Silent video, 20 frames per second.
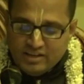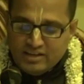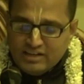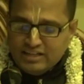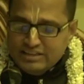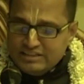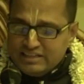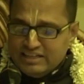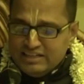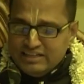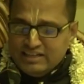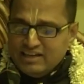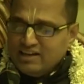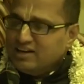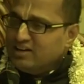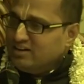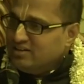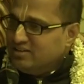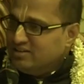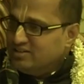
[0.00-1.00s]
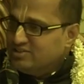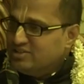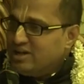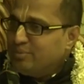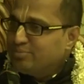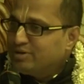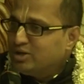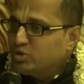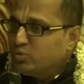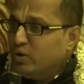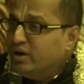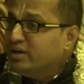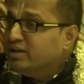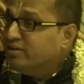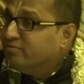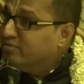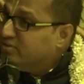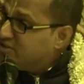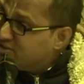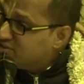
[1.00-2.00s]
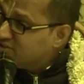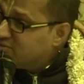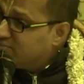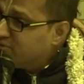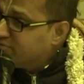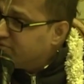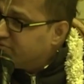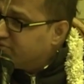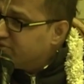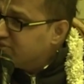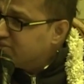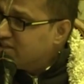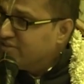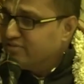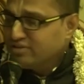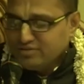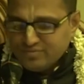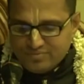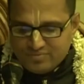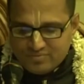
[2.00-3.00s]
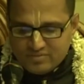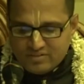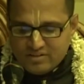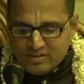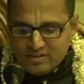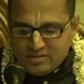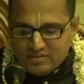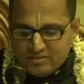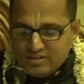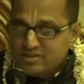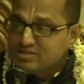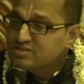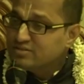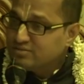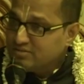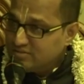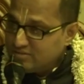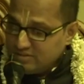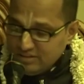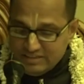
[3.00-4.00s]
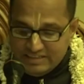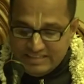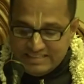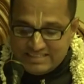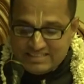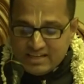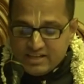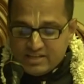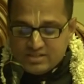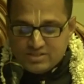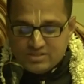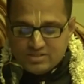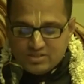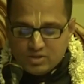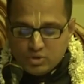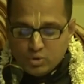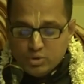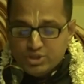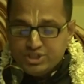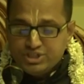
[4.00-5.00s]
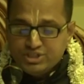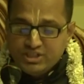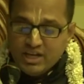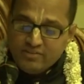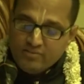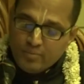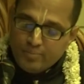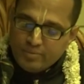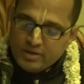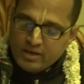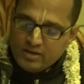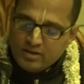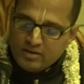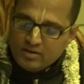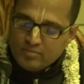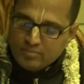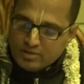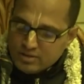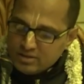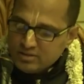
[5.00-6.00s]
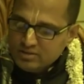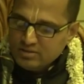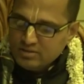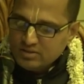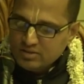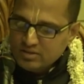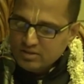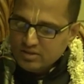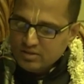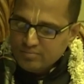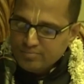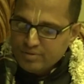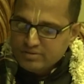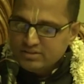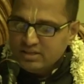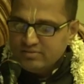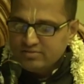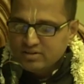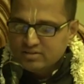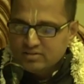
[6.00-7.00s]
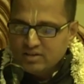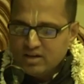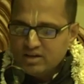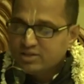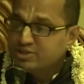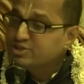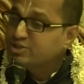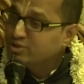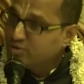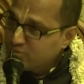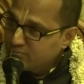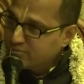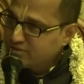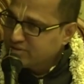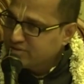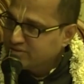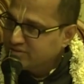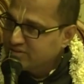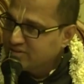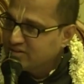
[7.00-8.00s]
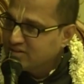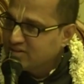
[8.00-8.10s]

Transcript: In Antya-lila, chapter 20, verse number 57, there is a, it says, Kushti viprera ramani pativrata shiromani.